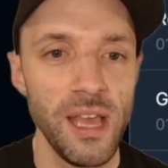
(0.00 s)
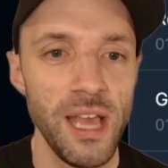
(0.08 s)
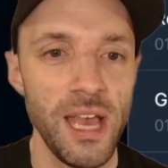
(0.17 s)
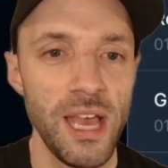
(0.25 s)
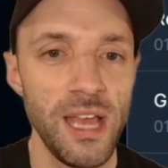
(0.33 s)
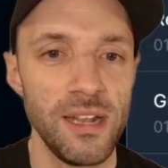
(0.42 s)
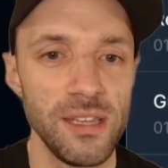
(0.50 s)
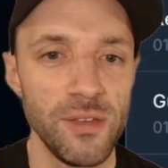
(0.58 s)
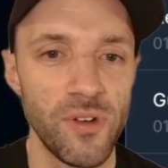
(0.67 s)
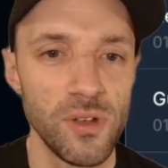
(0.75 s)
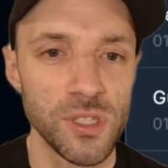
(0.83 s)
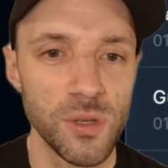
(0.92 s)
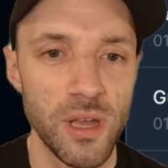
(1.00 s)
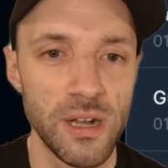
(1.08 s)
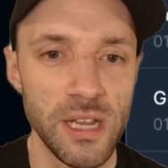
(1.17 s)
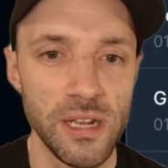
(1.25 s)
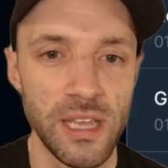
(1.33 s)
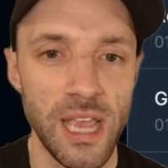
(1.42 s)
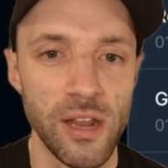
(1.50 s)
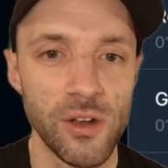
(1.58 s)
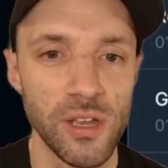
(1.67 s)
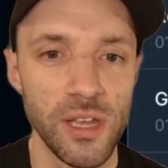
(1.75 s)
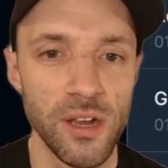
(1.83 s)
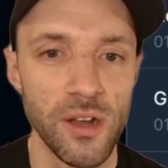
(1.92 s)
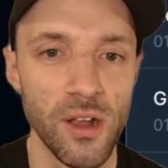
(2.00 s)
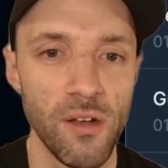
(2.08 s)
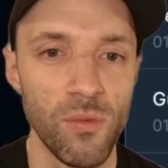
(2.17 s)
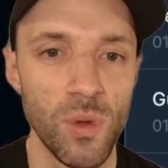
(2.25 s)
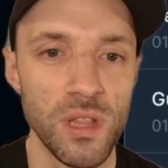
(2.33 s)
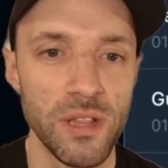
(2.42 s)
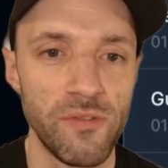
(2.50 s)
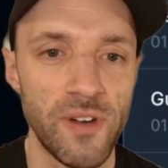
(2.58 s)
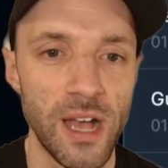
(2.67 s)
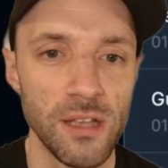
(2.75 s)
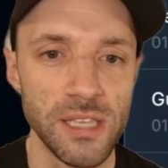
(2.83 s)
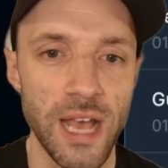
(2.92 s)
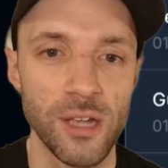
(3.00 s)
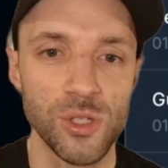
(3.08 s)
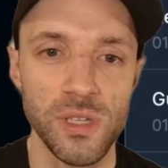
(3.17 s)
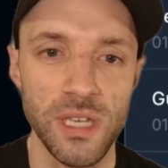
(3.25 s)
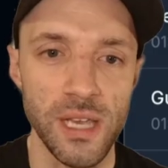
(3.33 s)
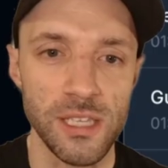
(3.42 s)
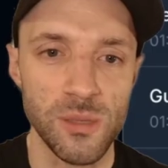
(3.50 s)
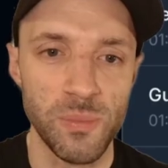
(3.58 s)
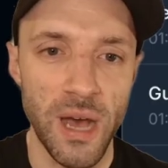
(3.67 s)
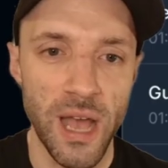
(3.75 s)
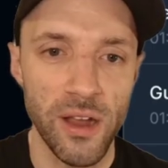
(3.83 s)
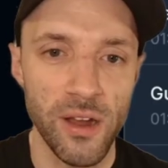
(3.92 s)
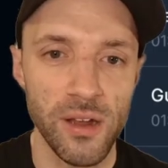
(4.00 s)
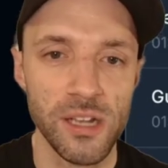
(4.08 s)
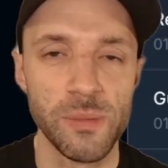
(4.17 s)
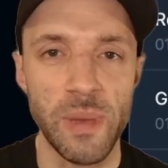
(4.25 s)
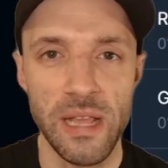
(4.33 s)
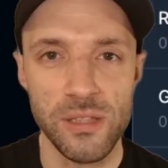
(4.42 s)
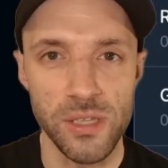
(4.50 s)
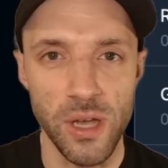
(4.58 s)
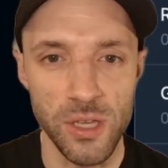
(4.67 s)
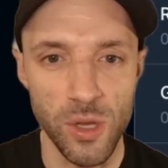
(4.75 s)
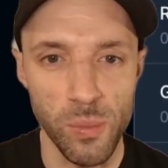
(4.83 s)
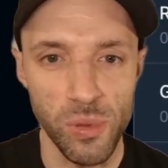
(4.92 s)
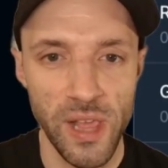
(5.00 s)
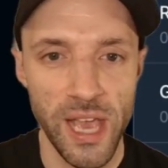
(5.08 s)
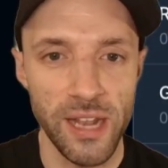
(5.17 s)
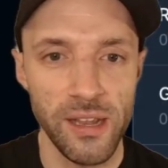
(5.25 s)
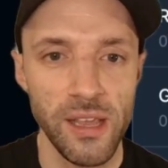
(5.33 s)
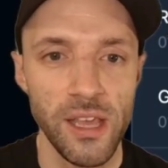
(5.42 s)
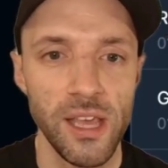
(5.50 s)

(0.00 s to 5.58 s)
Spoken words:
And you've also got an indicator here of when the files actually expire. It depends on your plan.